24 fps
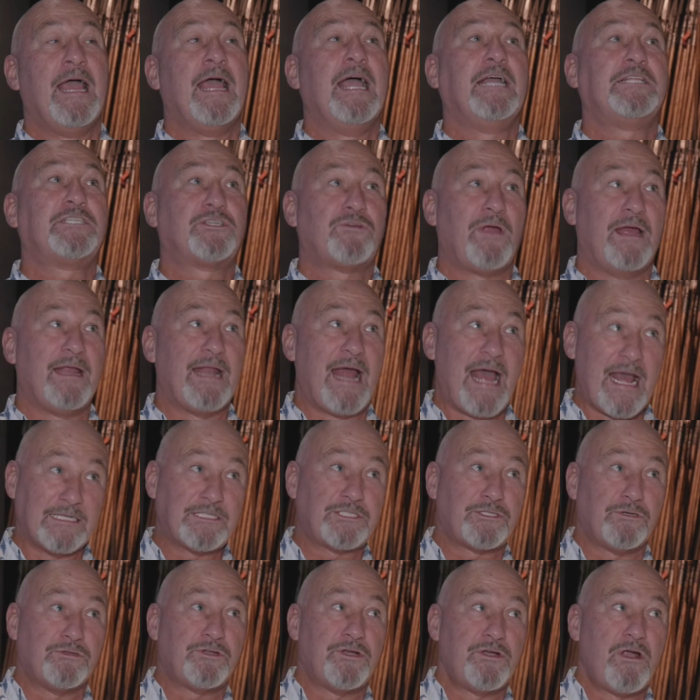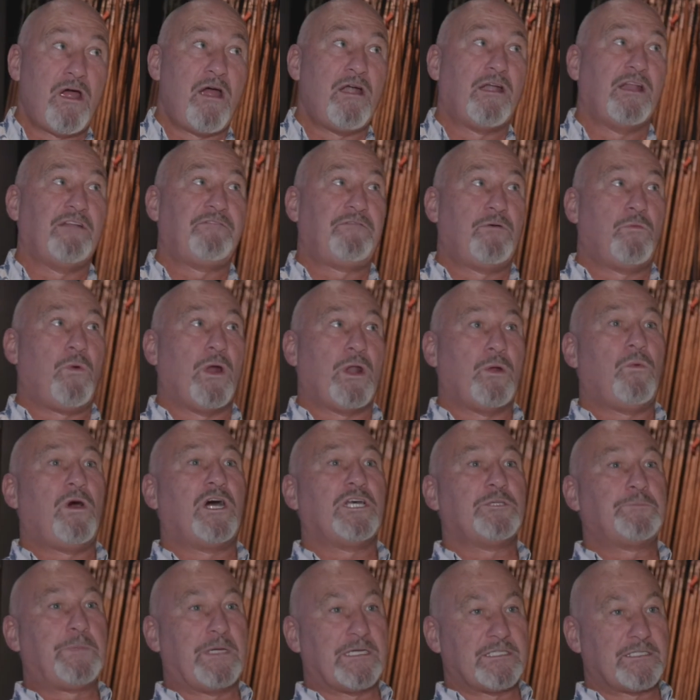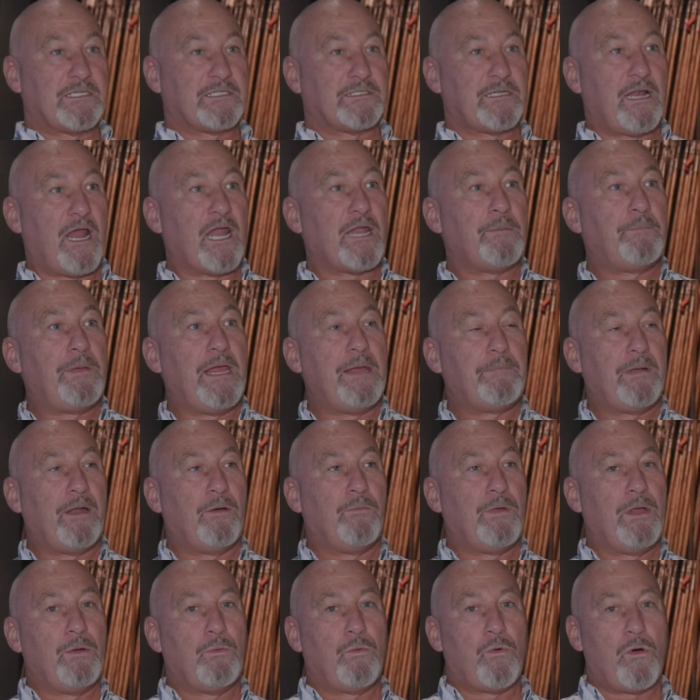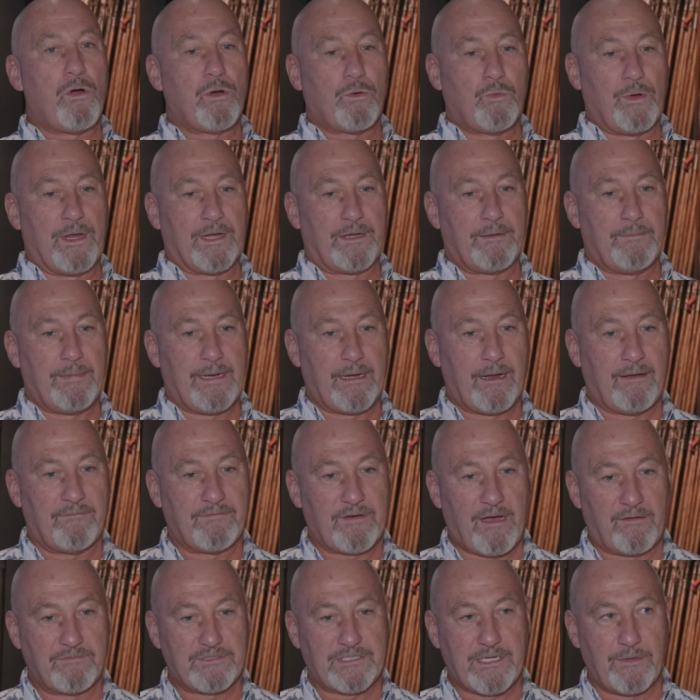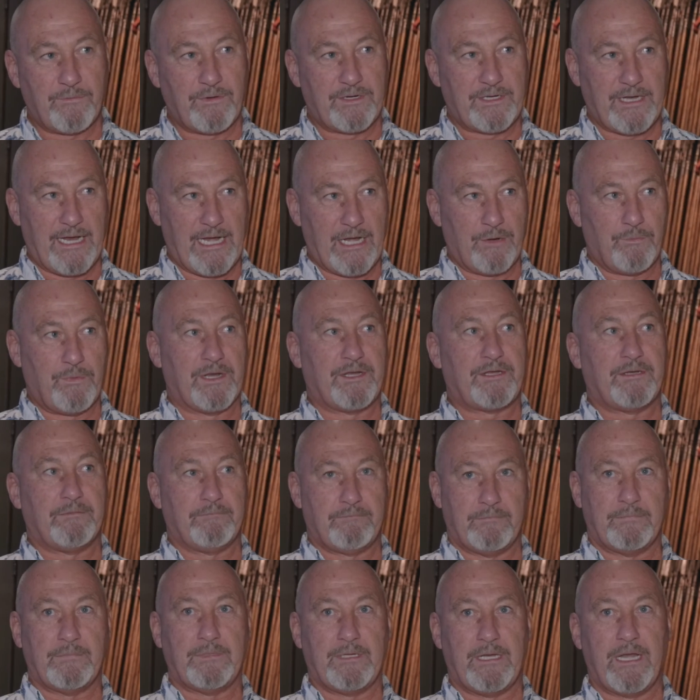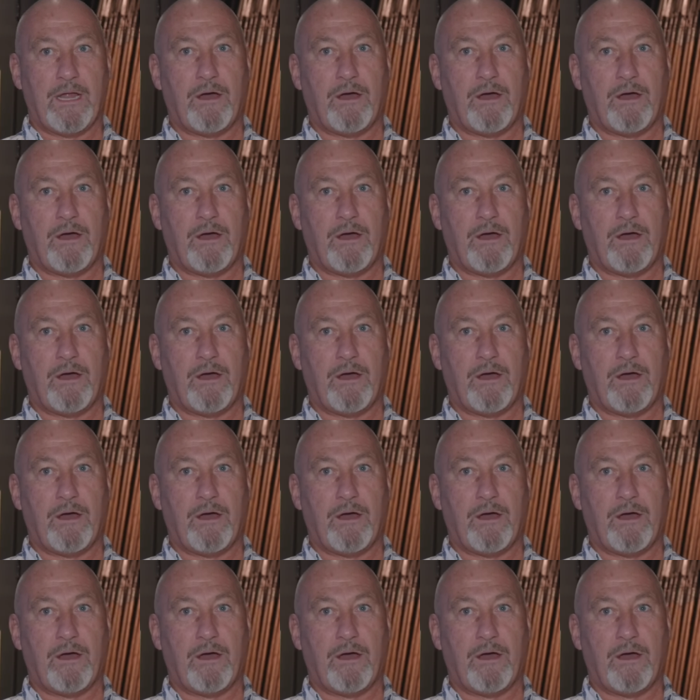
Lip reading: It's great. And Southern Ireland for what it was, because there's a lot of people that we work with. I mean, obviously we're dealing with, you